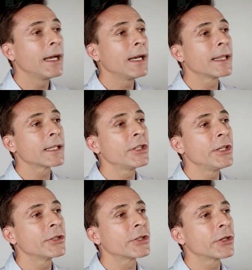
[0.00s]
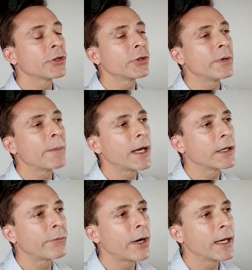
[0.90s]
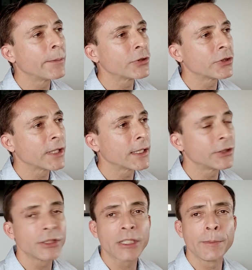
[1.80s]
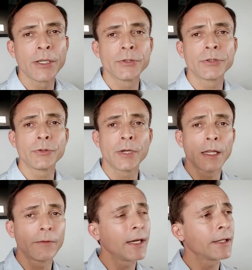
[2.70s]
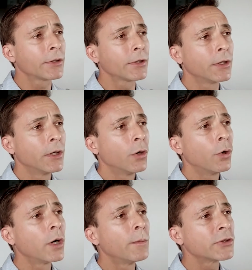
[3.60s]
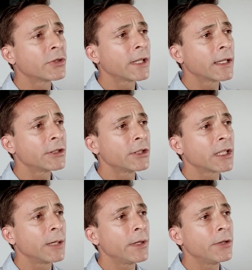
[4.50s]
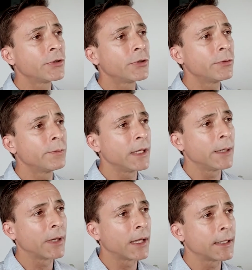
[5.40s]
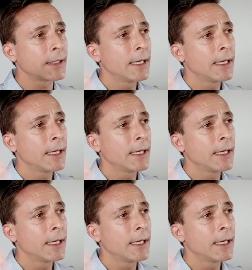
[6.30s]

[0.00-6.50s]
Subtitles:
Election years are a good reminder of why emotional intelligence can be used to elevate, or emotional intelligence can be used to manipulate.